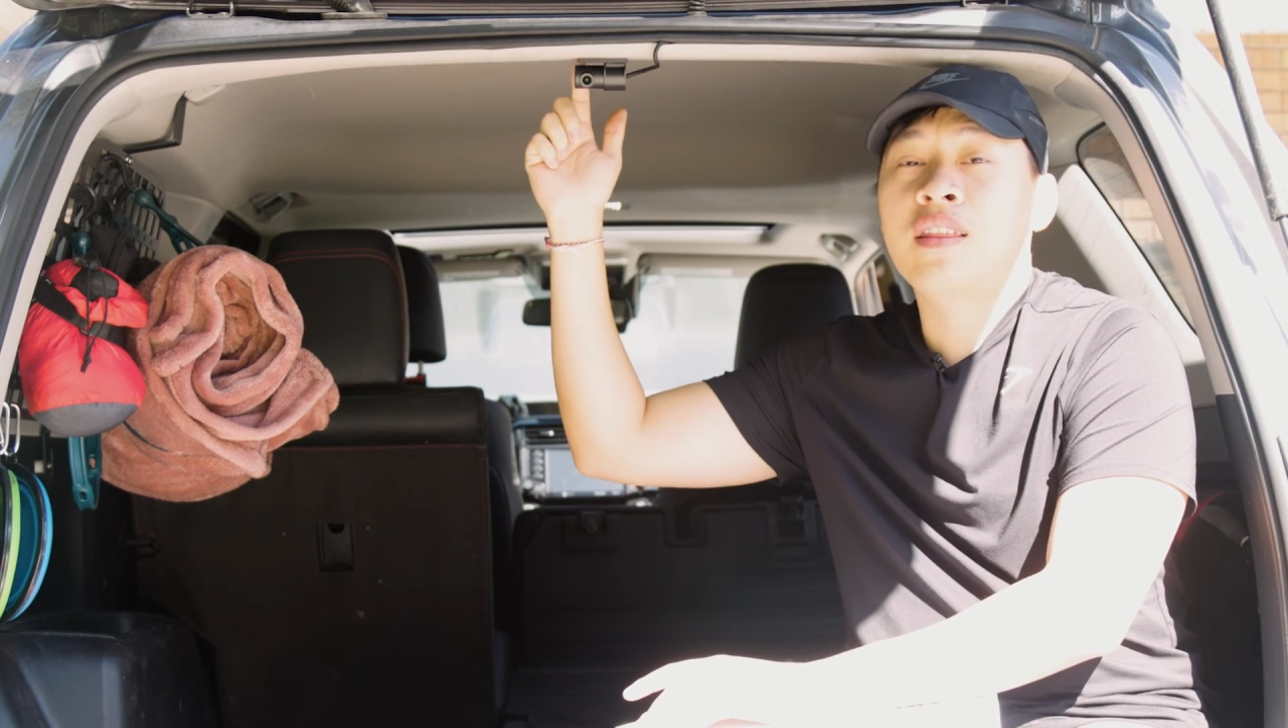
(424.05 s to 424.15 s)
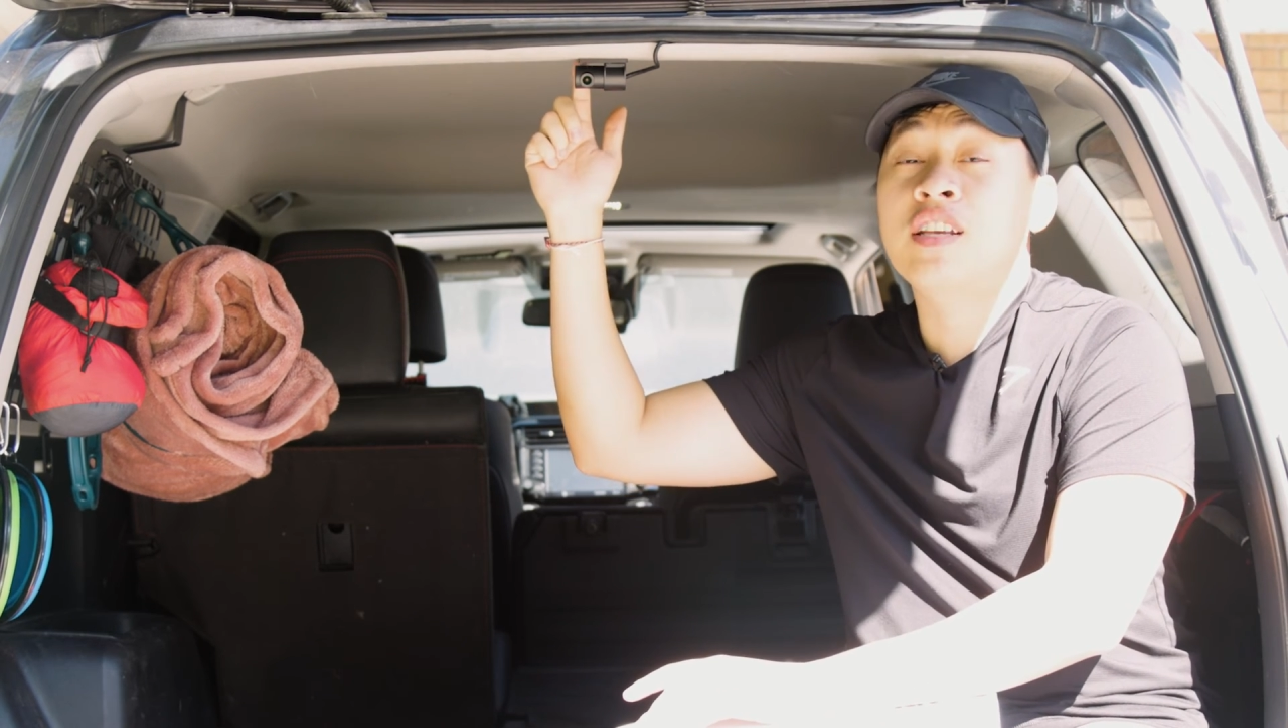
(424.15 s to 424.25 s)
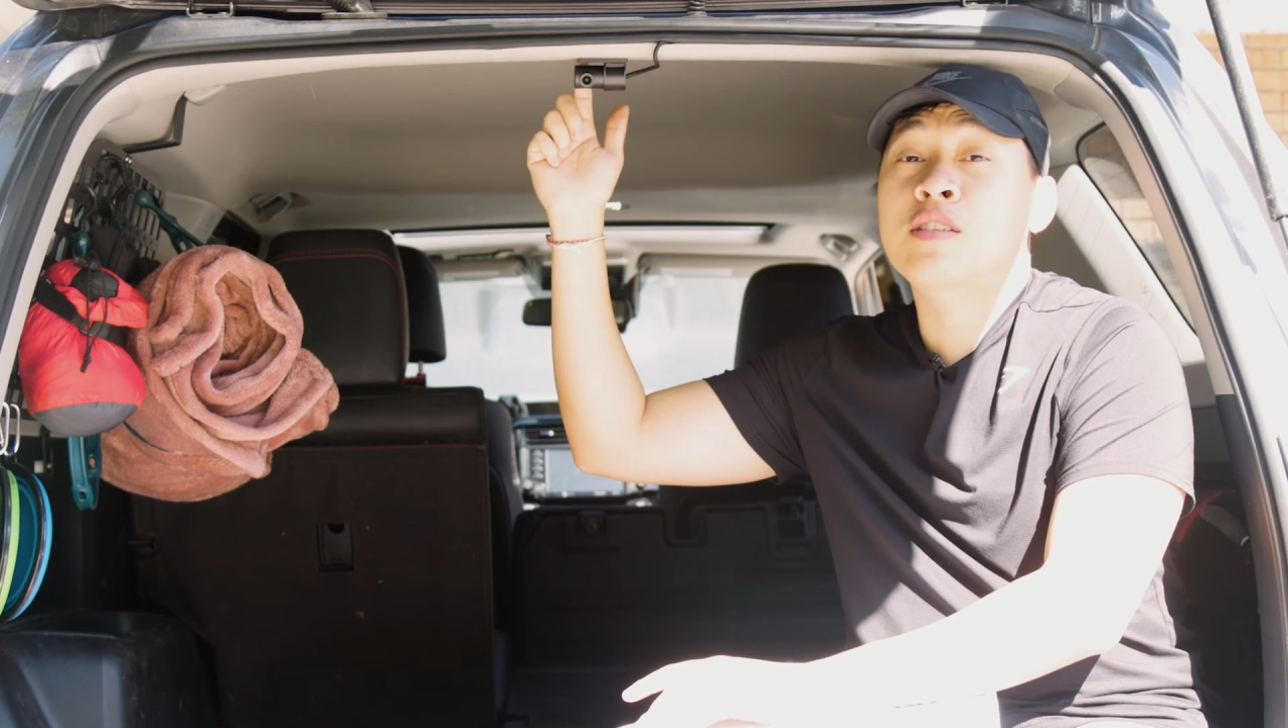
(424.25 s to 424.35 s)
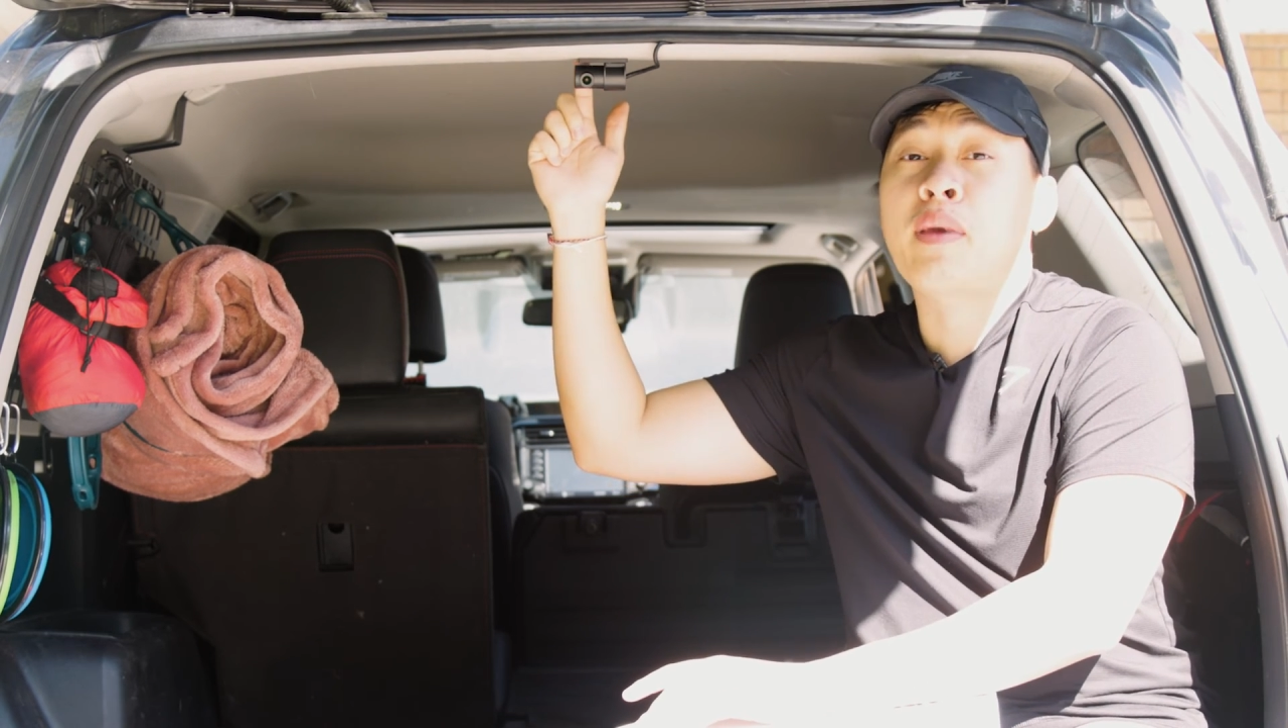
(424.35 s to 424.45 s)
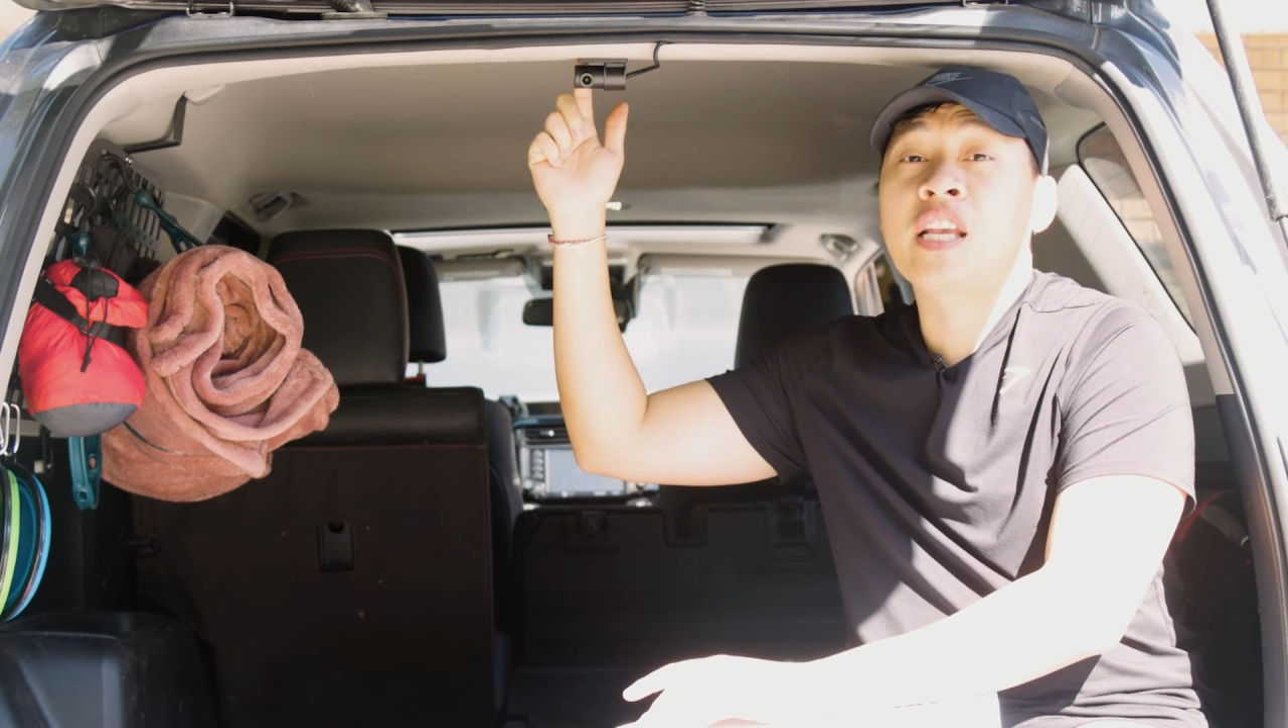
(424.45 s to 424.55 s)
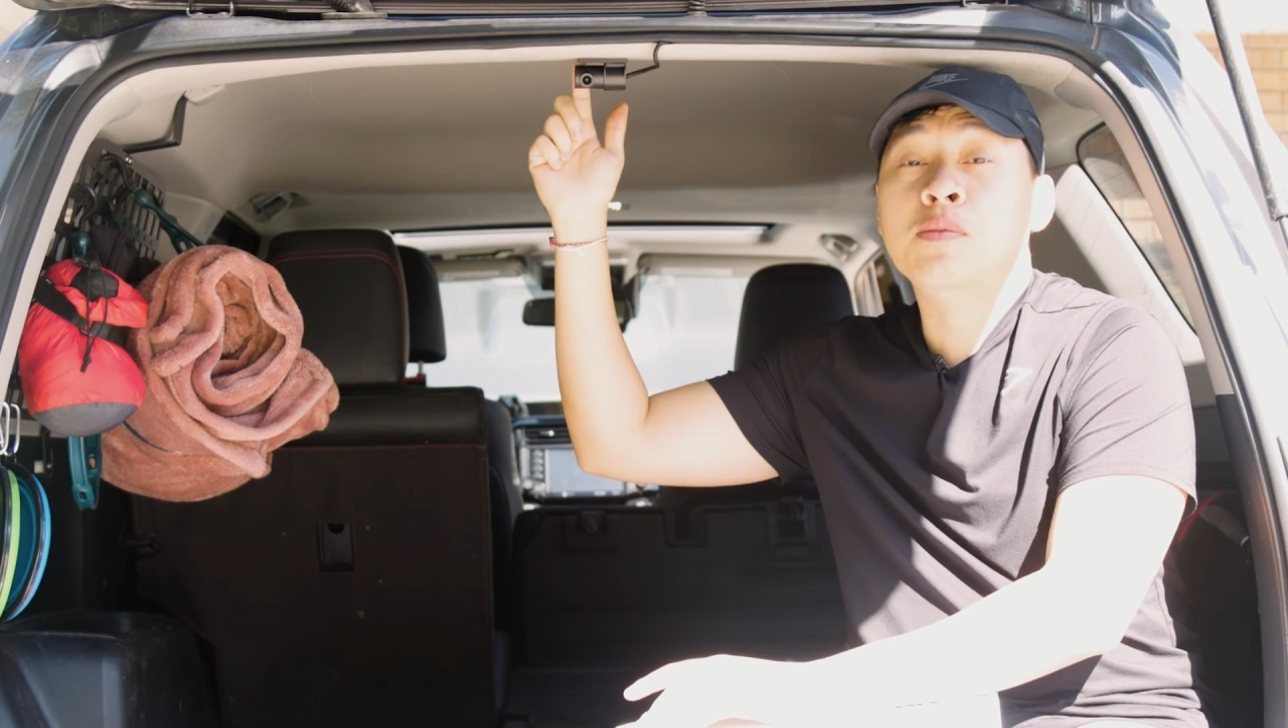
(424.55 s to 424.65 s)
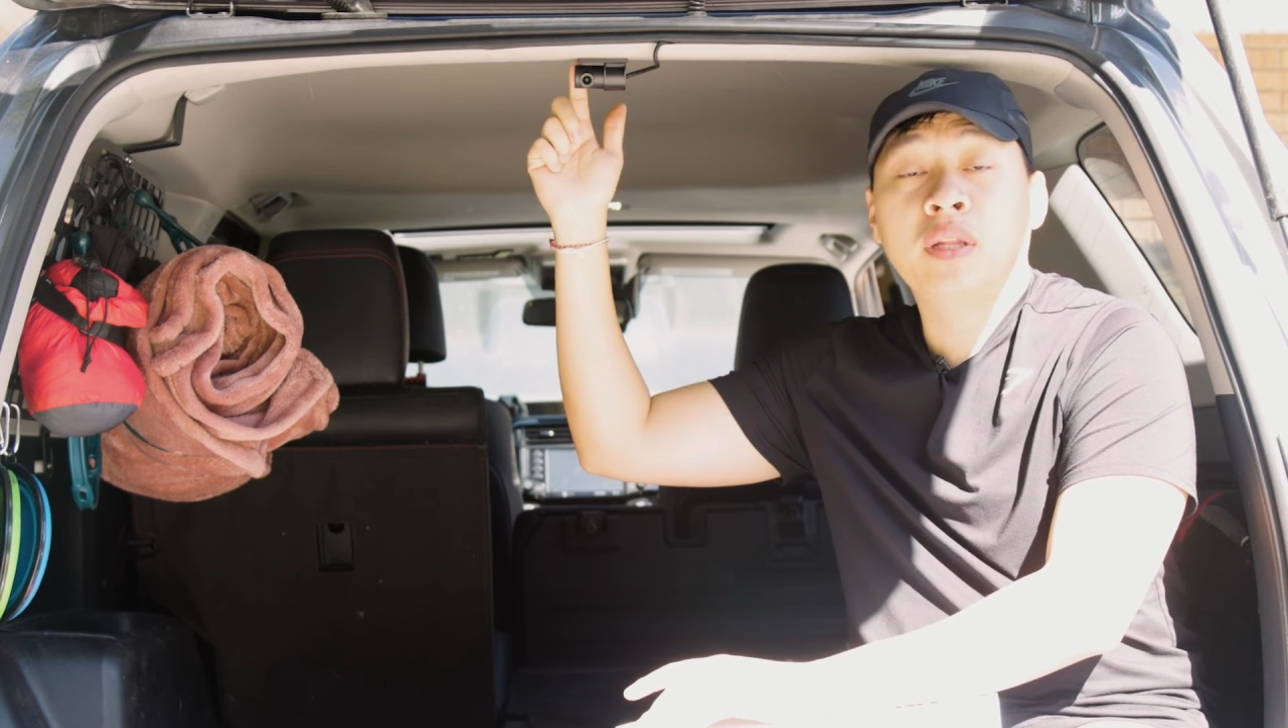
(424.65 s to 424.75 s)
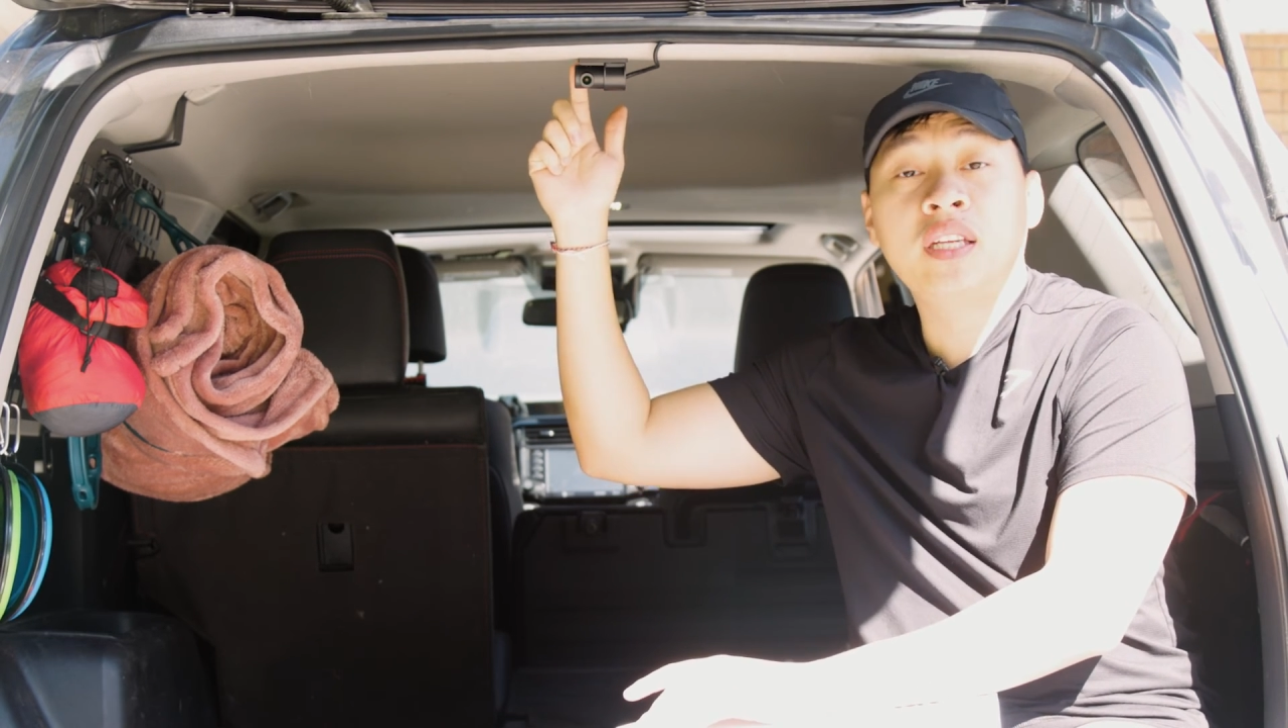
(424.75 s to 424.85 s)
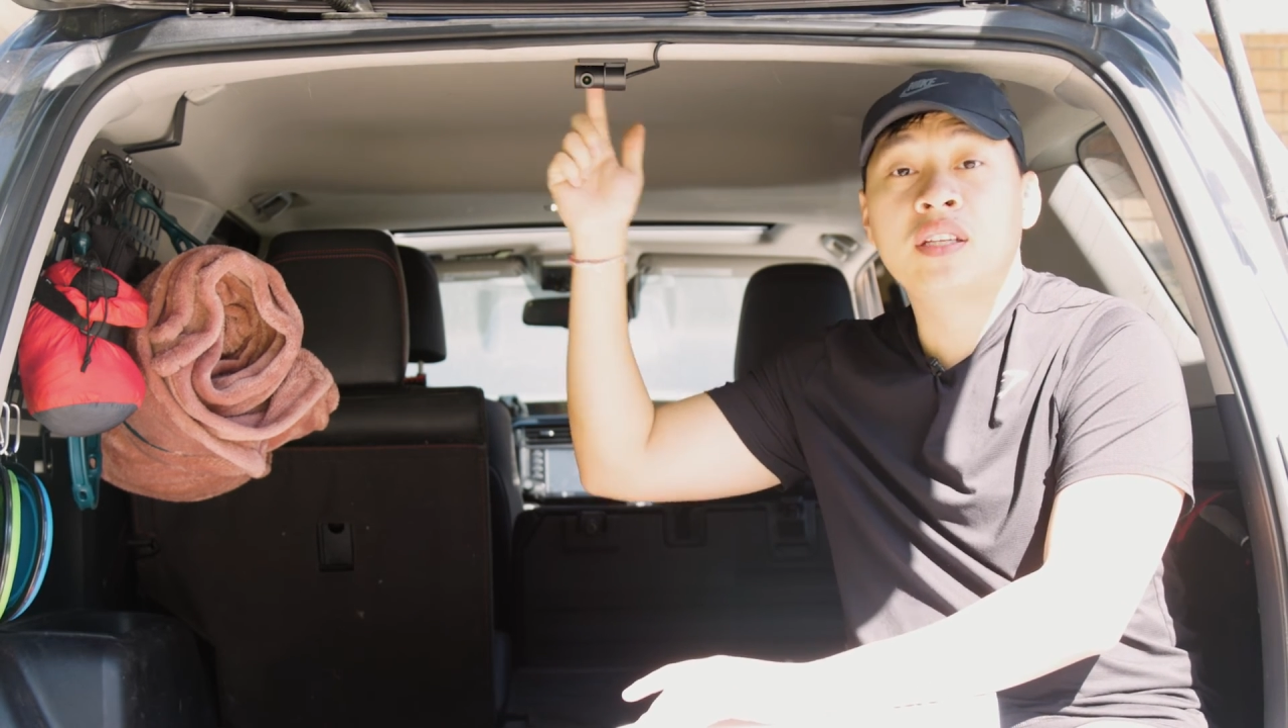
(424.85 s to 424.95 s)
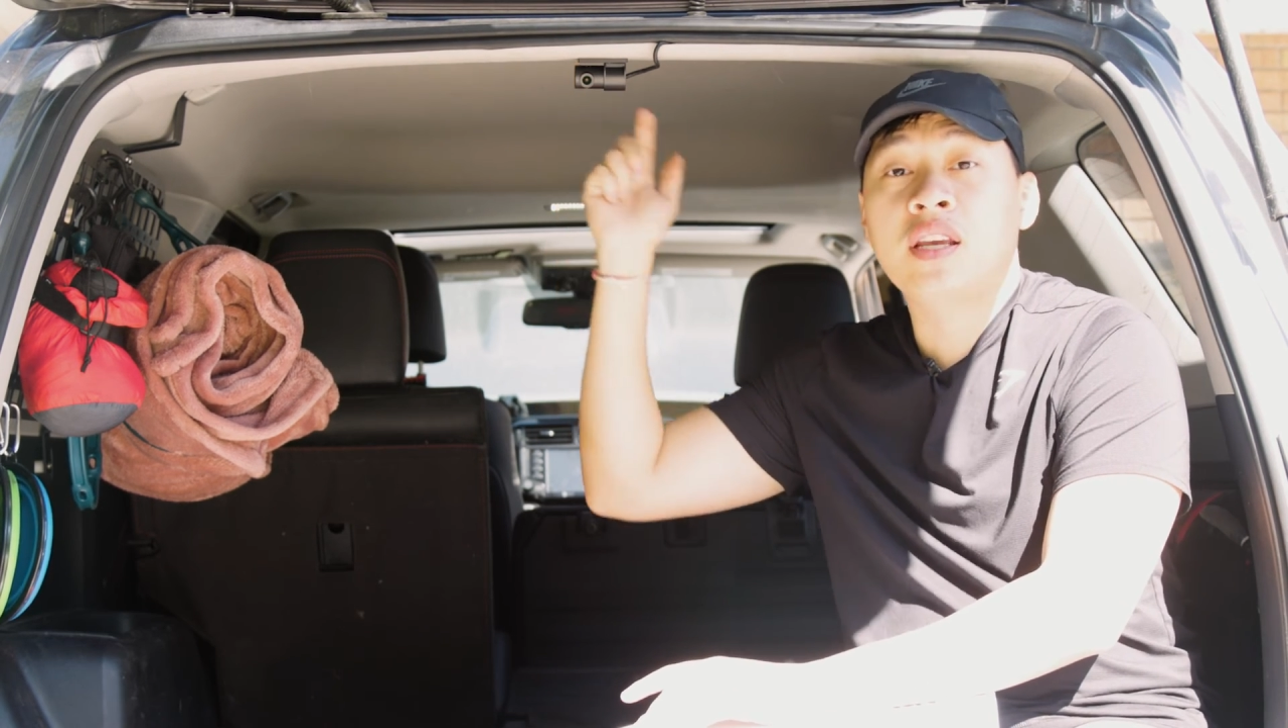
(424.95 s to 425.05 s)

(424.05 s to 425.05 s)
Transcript: this base plate